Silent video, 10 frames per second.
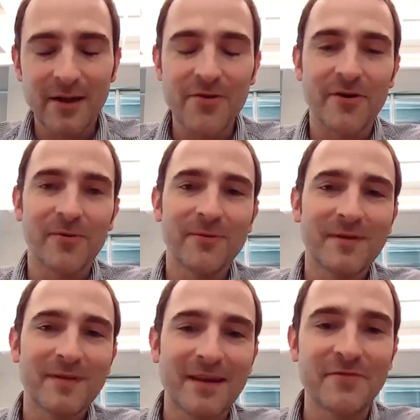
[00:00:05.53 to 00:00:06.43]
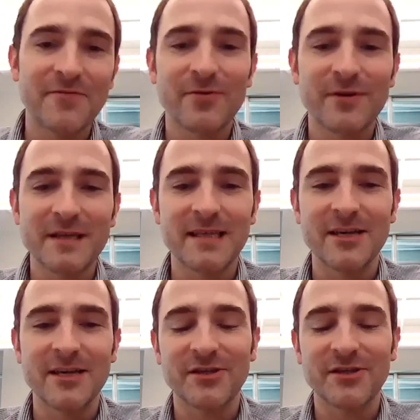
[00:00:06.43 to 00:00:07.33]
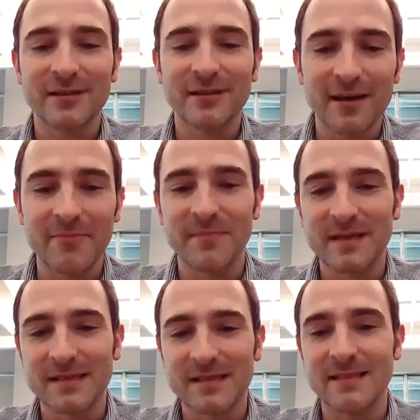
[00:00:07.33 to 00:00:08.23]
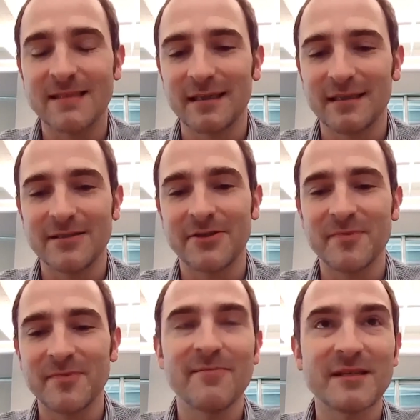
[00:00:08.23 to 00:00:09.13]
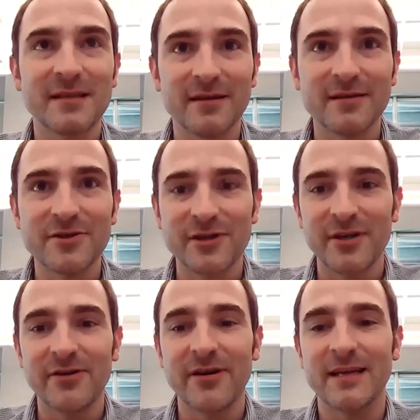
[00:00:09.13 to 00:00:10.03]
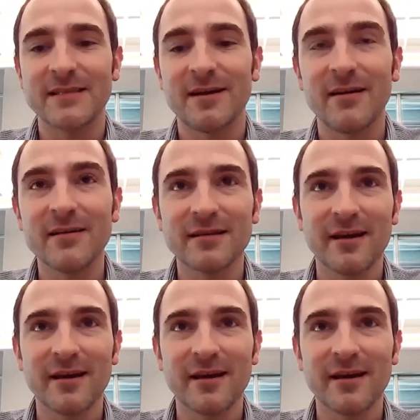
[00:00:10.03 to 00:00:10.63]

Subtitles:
Hello there. Thanks for joining this session. This is Nicholas Goodman. I'm a sales engineer at Solace.